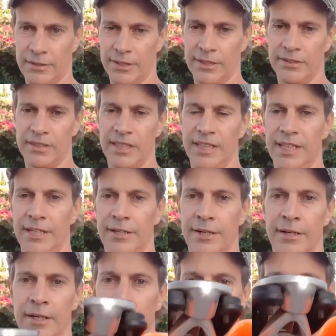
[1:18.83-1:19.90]
You can see
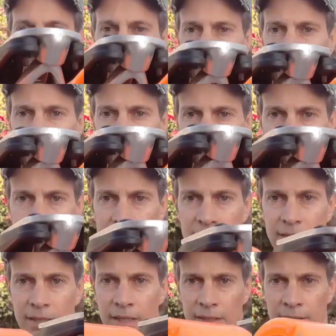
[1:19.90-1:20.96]
here the brackets
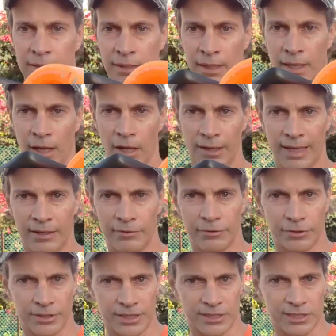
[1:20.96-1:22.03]
allow
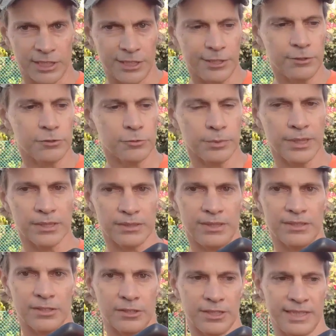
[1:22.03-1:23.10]
for these huge wheels.
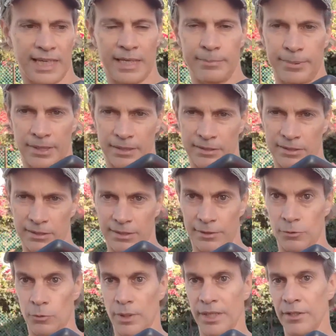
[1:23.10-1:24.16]
These are dead buds.
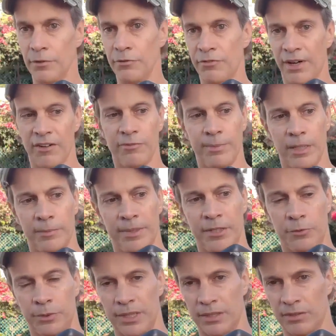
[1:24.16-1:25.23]
They're 105
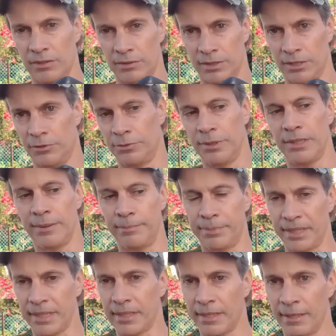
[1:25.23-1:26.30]
millimeter wheels, so they're really
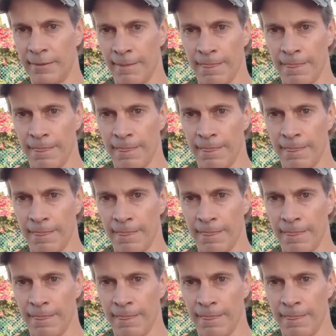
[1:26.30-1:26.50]
big.